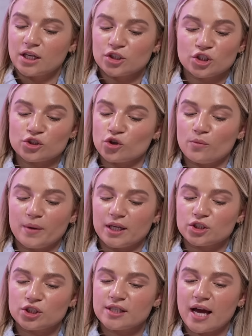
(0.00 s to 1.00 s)
She's not
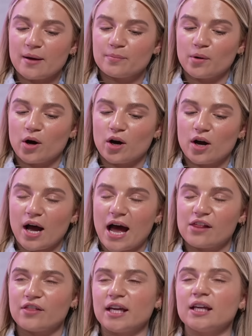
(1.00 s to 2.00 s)
mentioned that, but
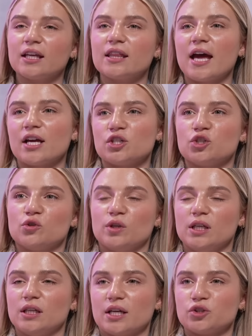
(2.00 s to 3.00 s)
I think the issue
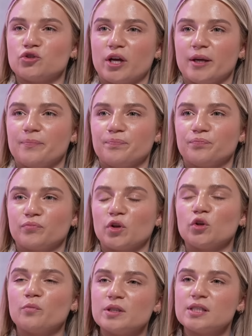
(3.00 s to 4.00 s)
here is, right,
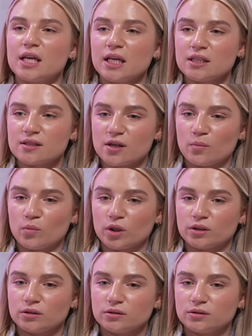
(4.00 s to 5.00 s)
you've been dating
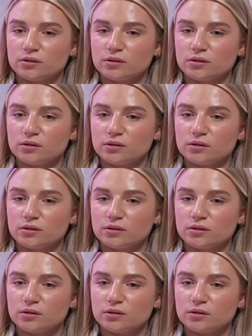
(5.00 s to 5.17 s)
someone